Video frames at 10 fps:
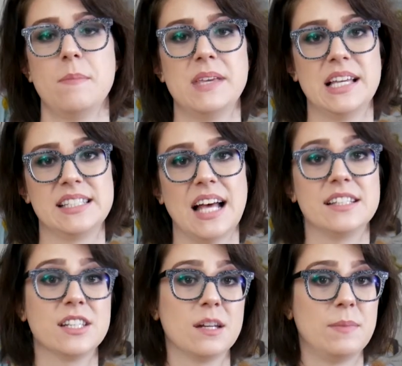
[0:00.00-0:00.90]
because
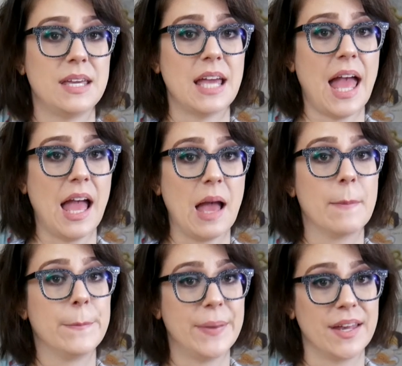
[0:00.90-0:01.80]
that's going to be a
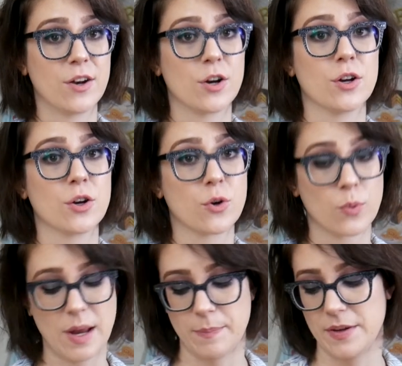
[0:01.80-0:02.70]
better
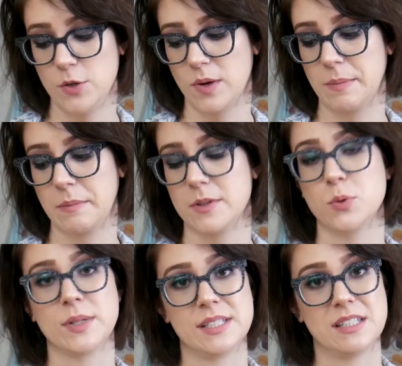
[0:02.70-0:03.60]
grip, and you want to be able to
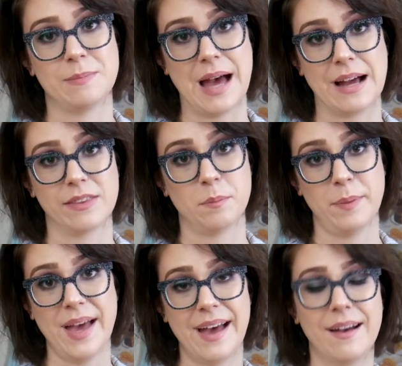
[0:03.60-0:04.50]
twist the back of the
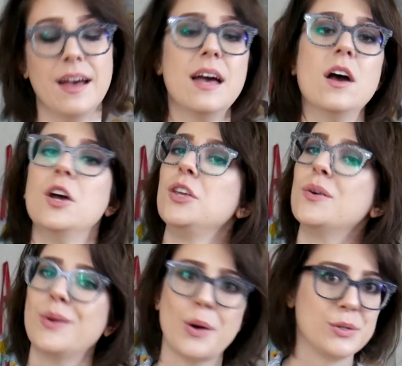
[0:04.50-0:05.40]
bag. You
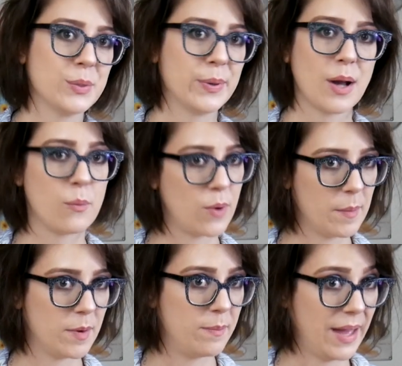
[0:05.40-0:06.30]
can also put a
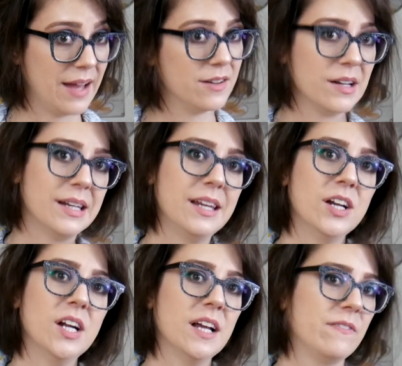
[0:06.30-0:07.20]
rubber band on
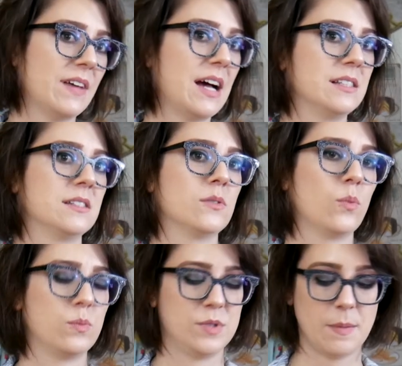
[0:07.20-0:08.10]
here if that's
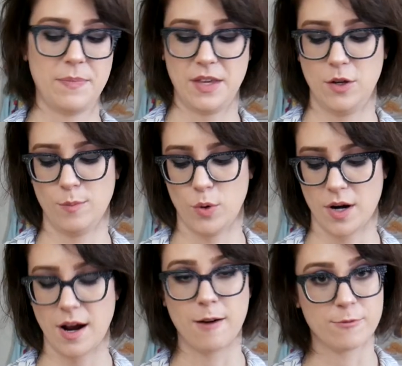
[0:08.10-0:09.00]
something you're more
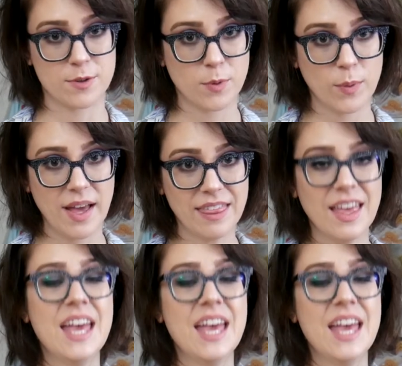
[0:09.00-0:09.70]
comfortable with.